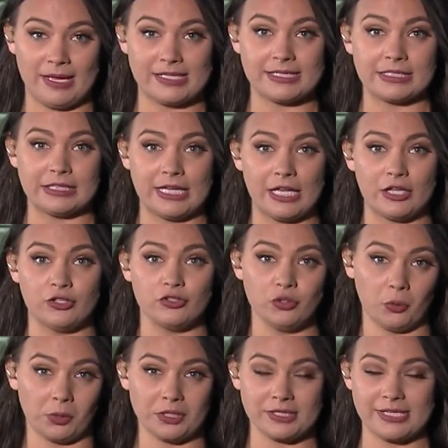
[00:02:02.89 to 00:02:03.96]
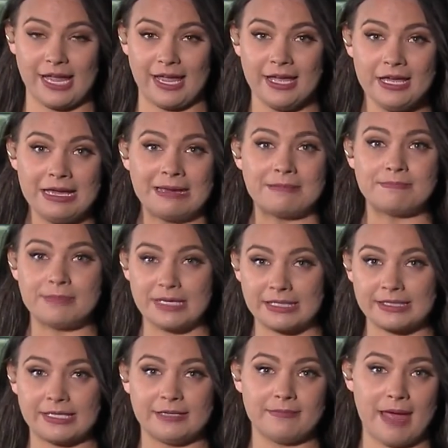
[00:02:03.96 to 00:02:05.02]
and basically endorsed a
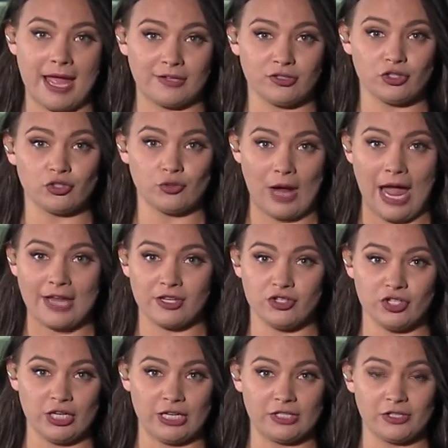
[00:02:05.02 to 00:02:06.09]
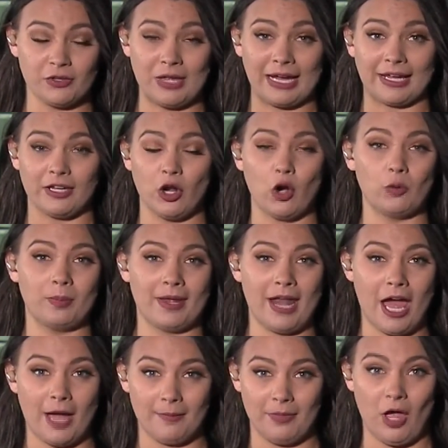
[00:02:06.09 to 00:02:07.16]
mix and match strategy so that can open
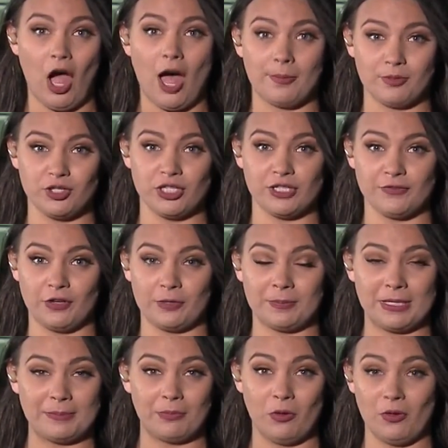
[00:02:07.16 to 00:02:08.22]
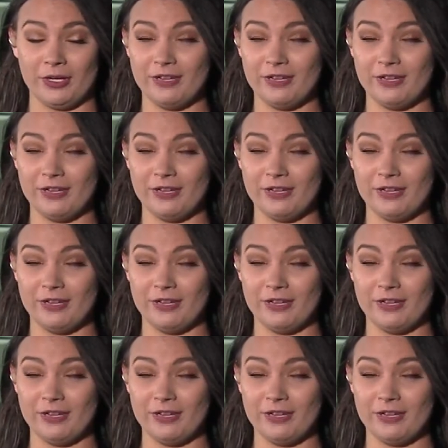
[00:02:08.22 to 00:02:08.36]
up the options for people.